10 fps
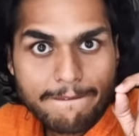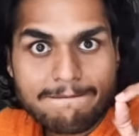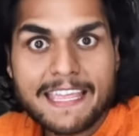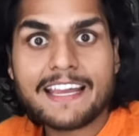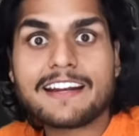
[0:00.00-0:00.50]

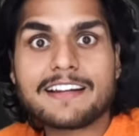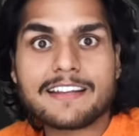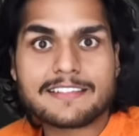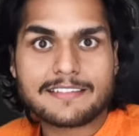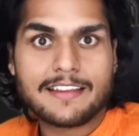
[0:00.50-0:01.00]
There it
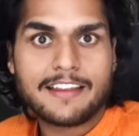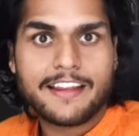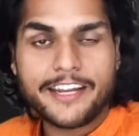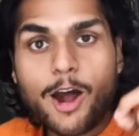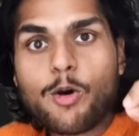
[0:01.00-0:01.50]
is.
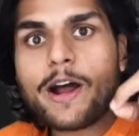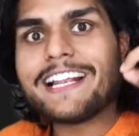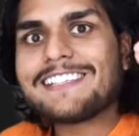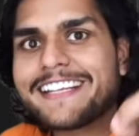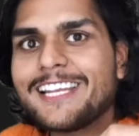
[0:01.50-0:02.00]
Now
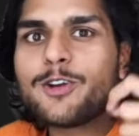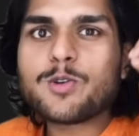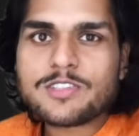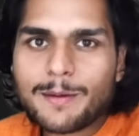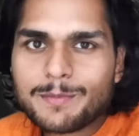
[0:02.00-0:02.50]
I'll tell
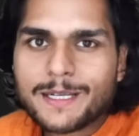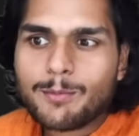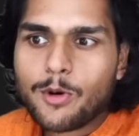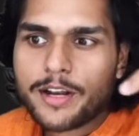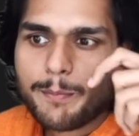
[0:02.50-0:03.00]
you something
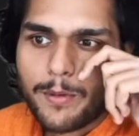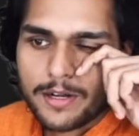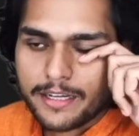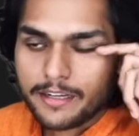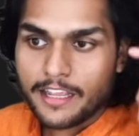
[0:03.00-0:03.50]
more
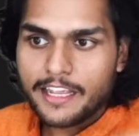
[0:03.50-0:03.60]
important.